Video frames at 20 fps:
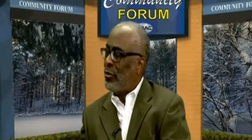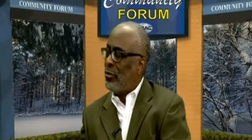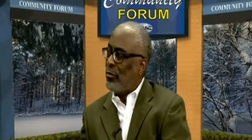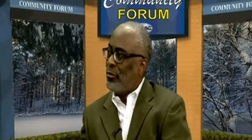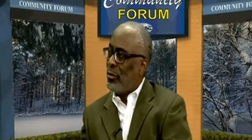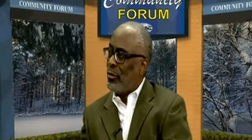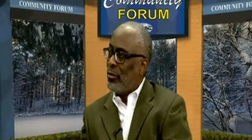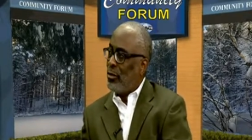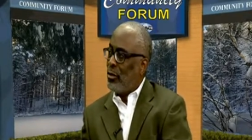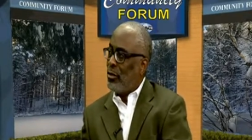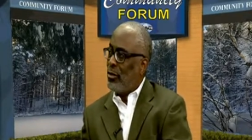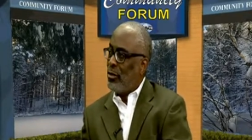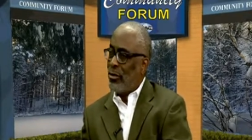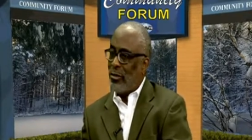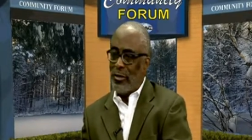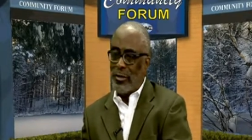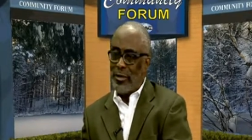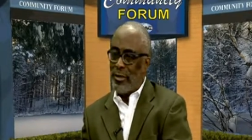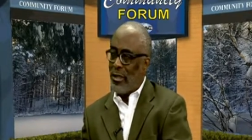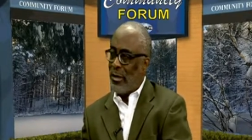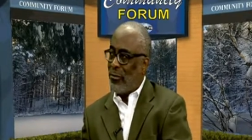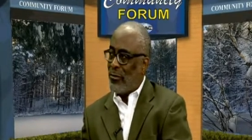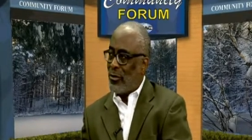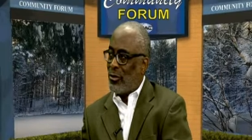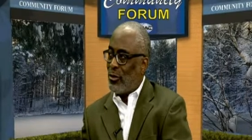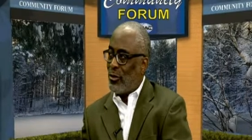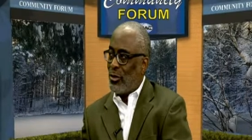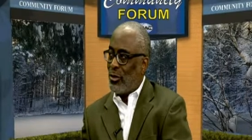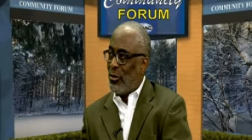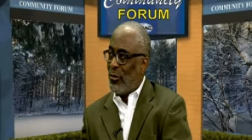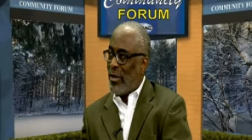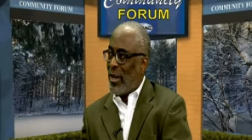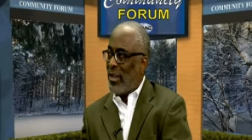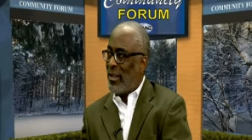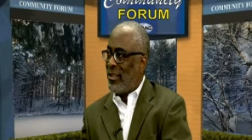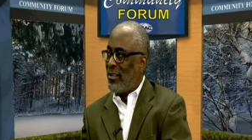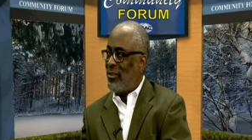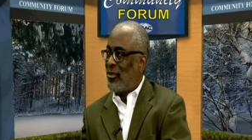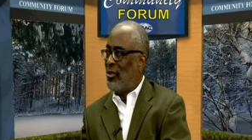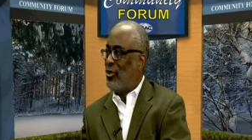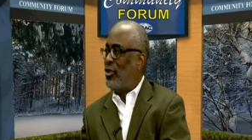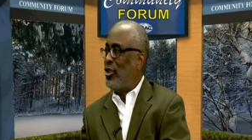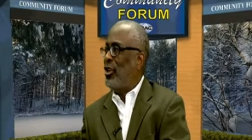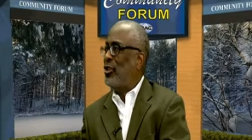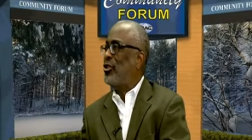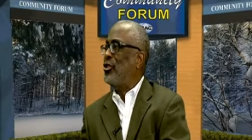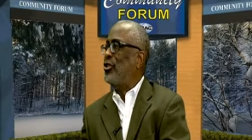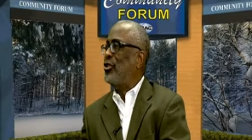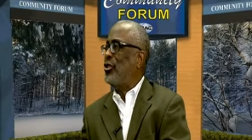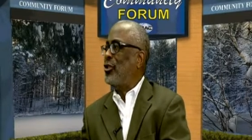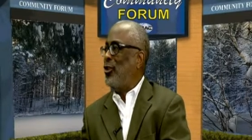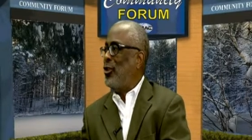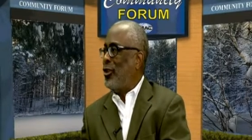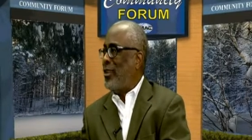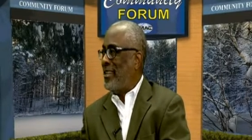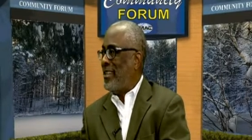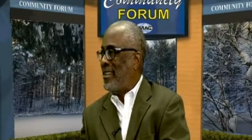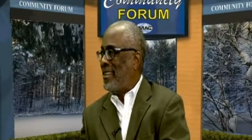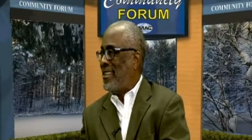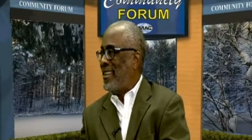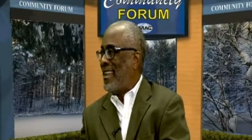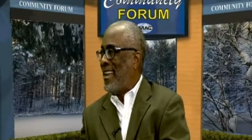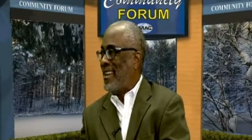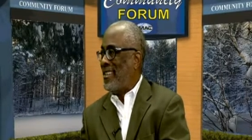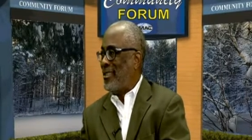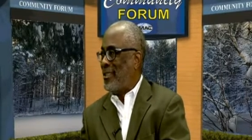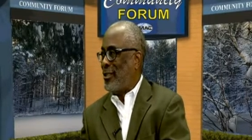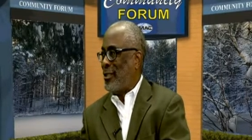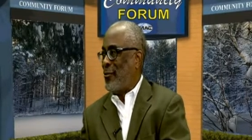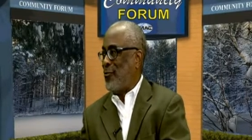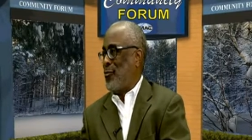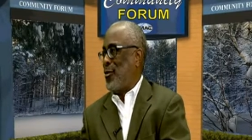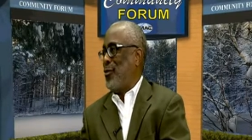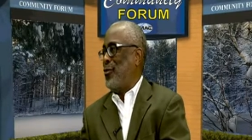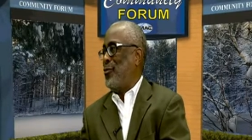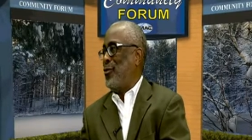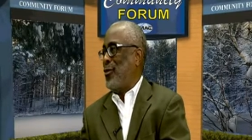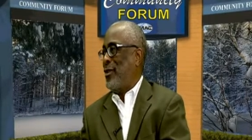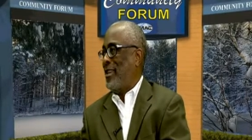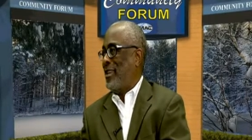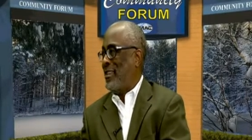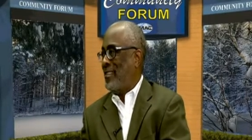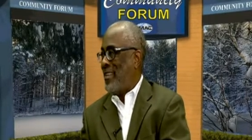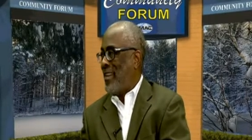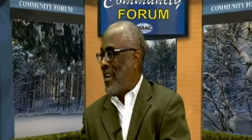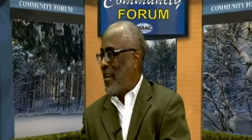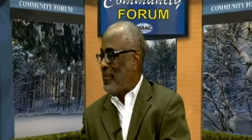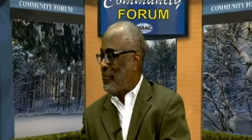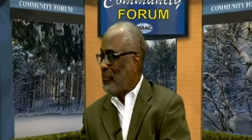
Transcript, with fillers: from your because I'm sure you've had these discussions in all of your classes at one point in time.